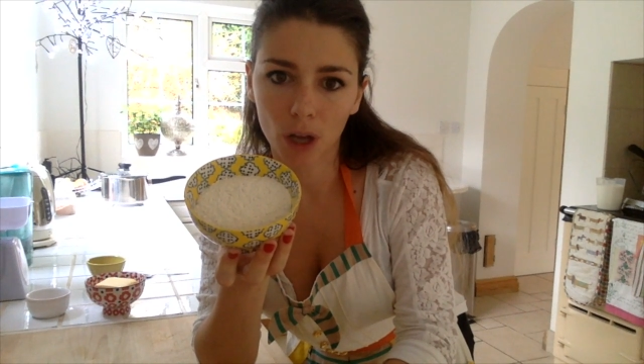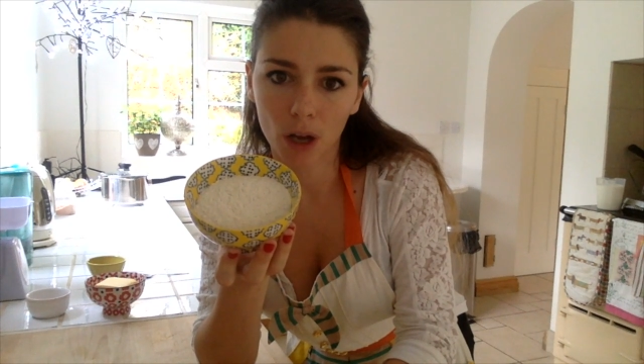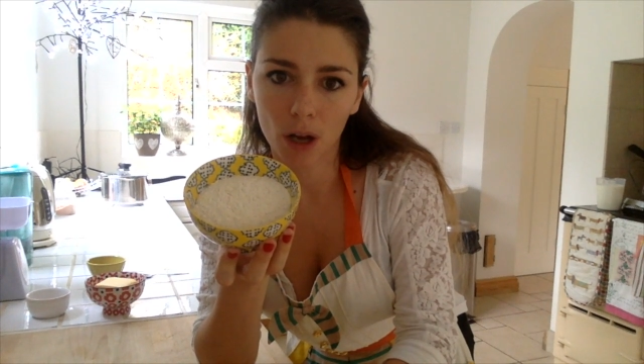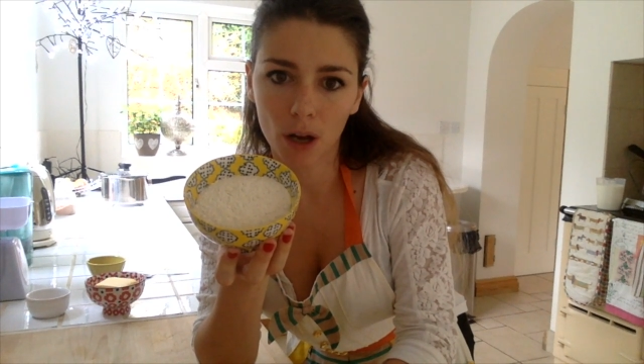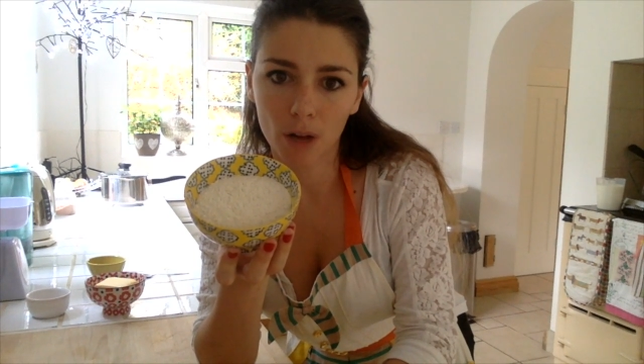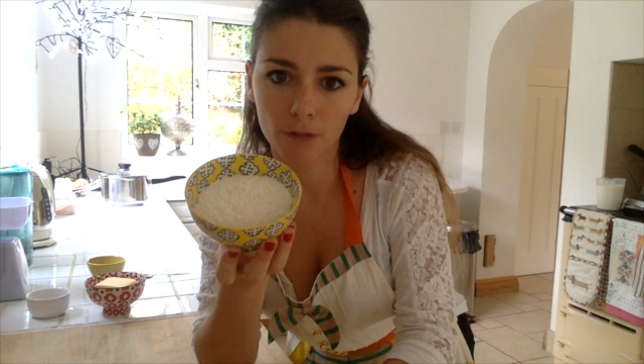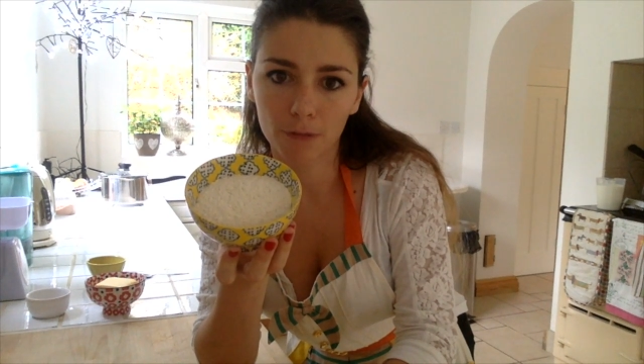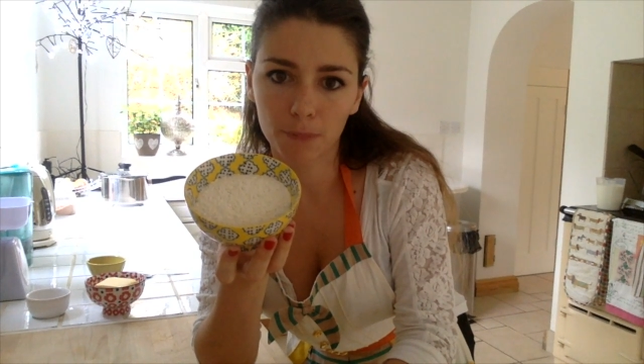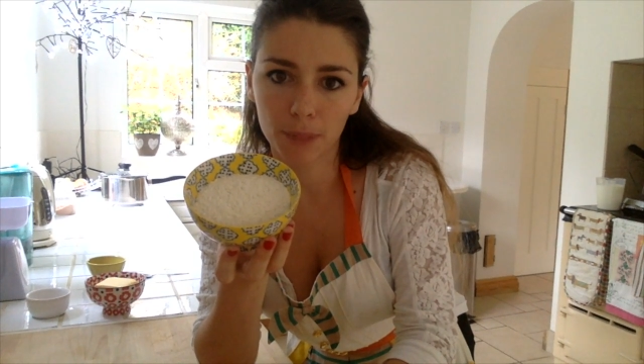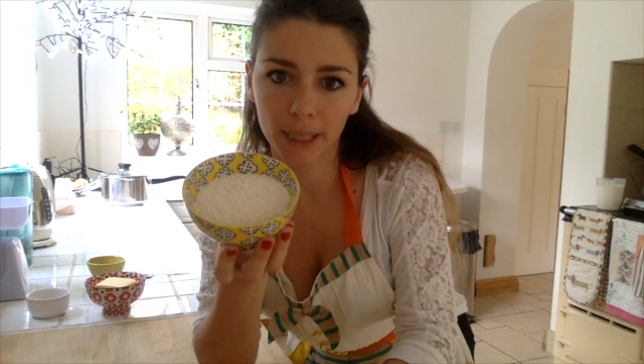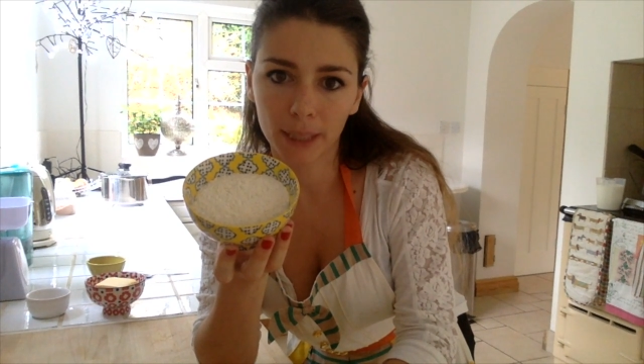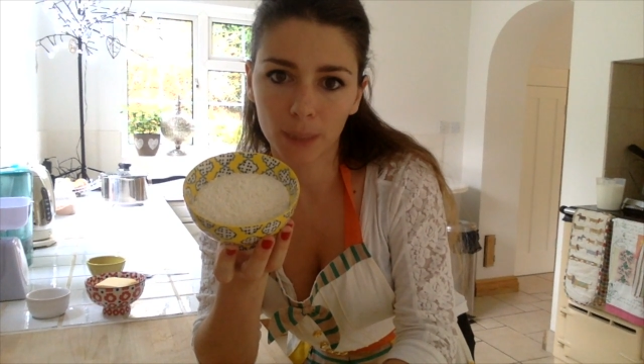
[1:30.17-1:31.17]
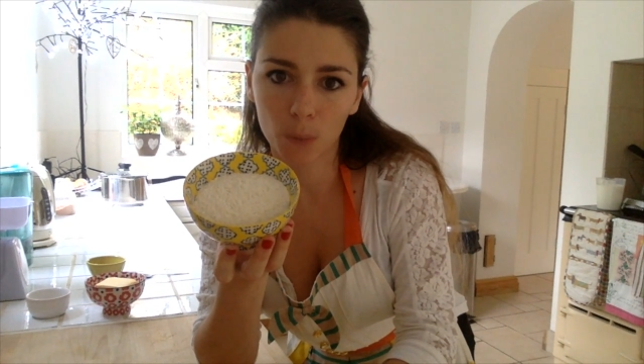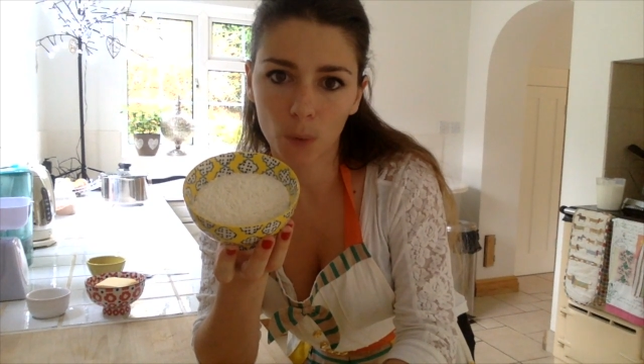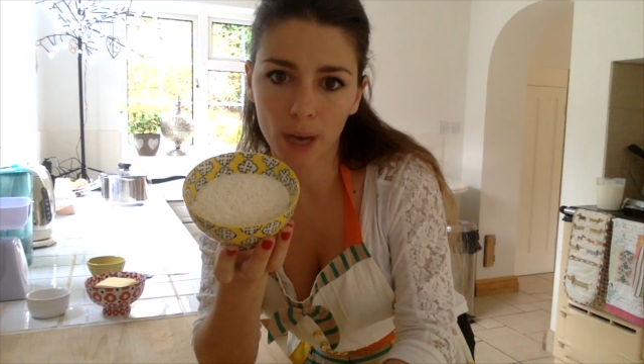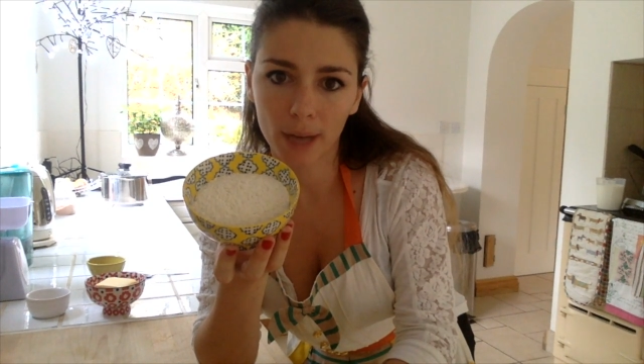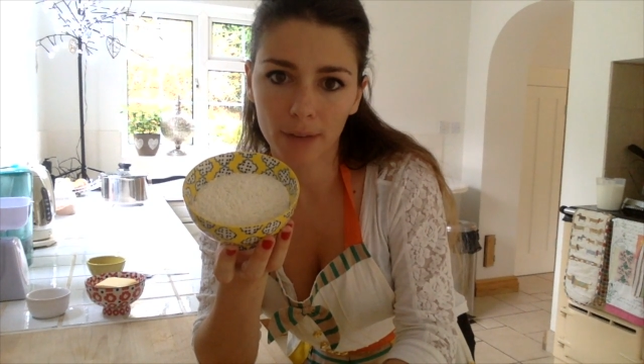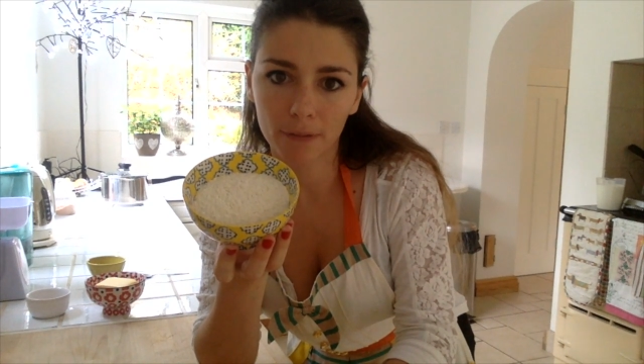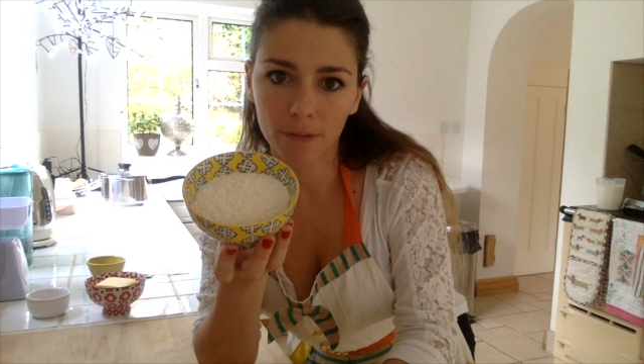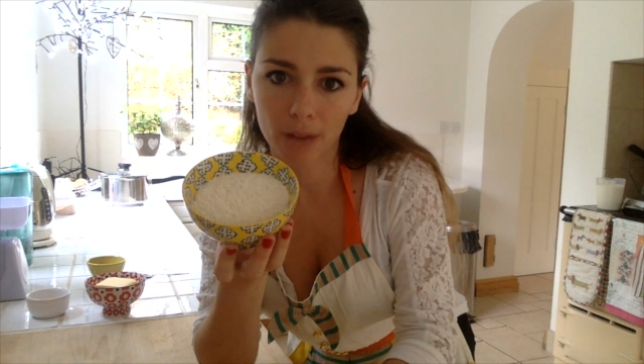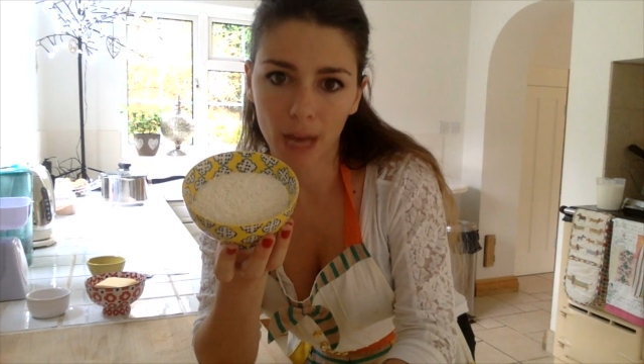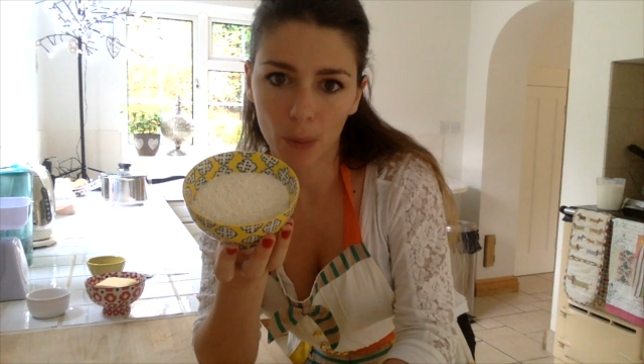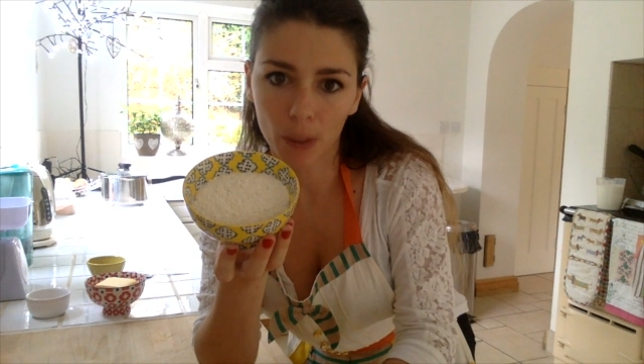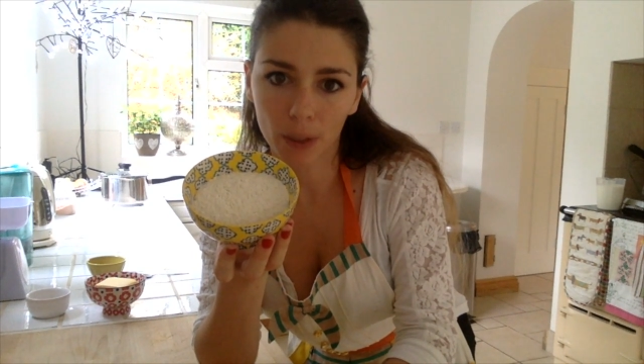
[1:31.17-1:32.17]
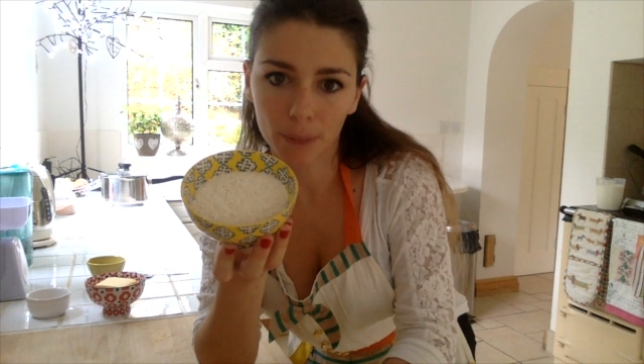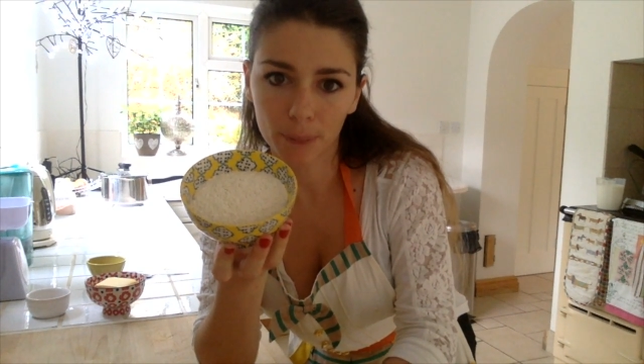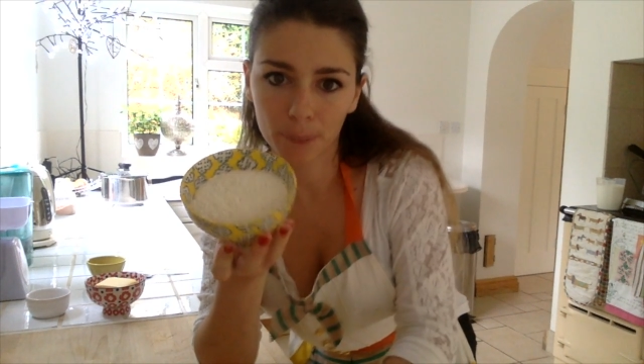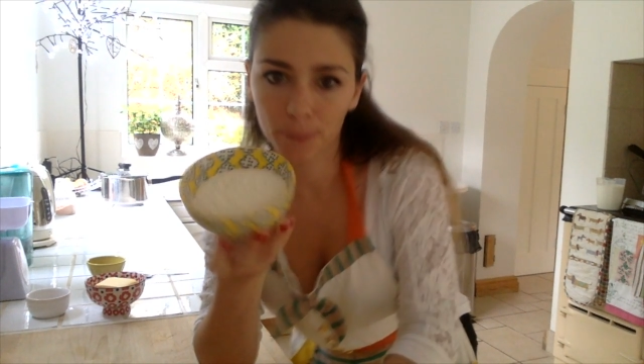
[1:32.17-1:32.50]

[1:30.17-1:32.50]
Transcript: of plain white flour,